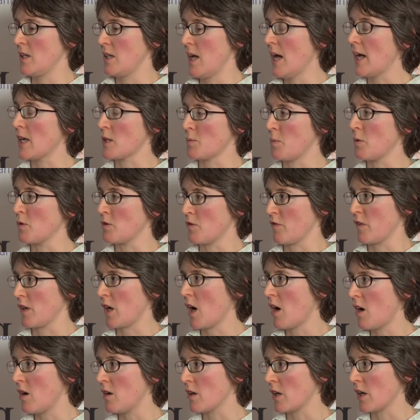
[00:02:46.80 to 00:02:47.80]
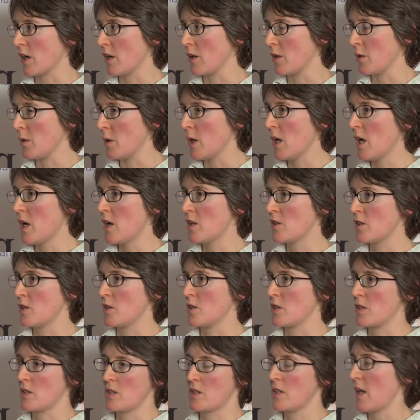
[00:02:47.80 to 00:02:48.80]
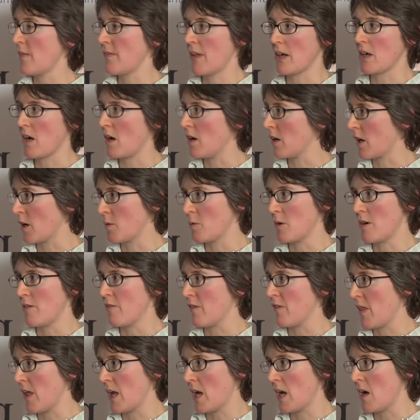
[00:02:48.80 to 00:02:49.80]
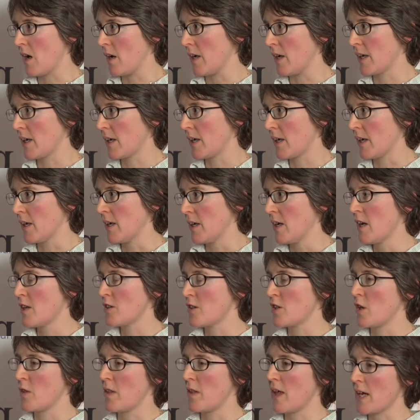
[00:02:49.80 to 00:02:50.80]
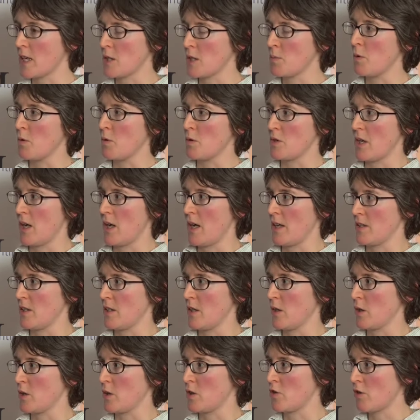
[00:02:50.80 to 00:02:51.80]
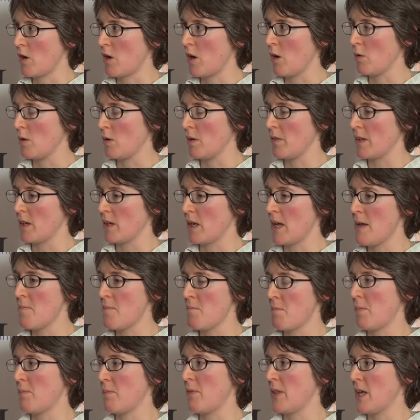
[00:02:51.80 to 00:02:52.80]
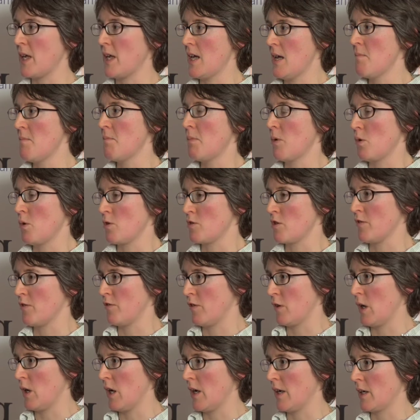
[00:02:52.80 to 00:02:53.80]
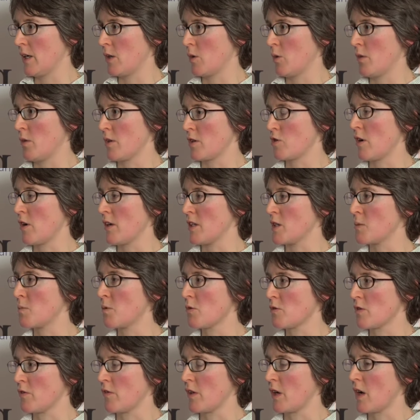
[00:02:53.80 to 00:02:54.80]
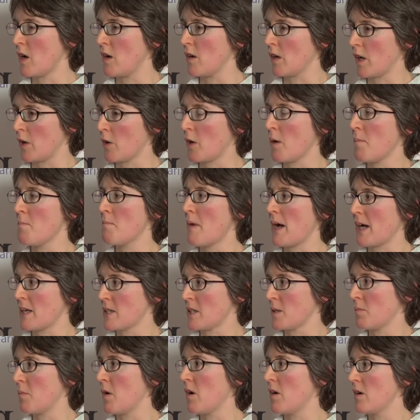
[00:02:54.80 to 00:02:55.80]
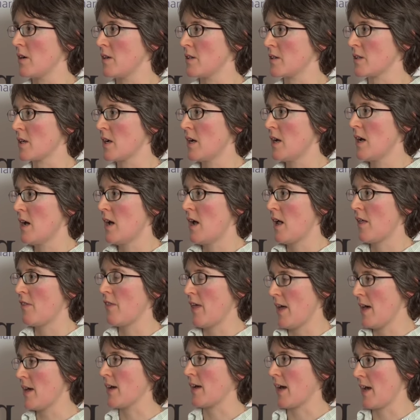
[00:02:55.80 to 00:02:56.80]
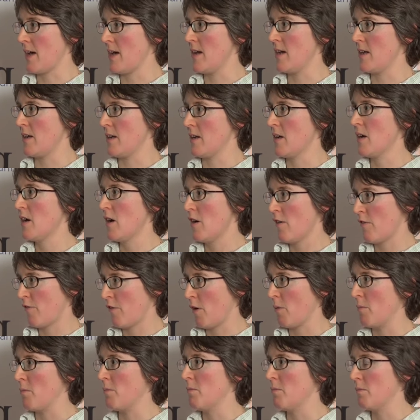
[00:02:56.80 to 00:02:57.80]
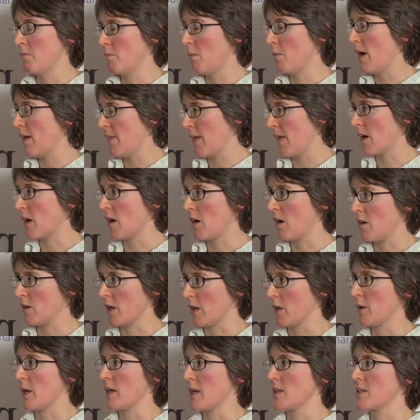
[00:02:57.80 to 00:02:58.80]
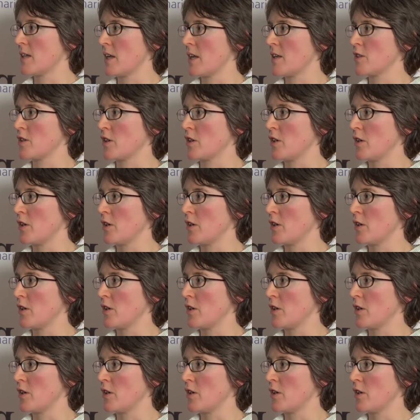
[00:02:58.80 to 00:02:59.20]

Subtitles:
exporter of the cargo to send that cargo wherever they like. So the exporter has no control, and the importer, if you like, or the transporter of the cargo can maximise their gain from where that cargo gets sent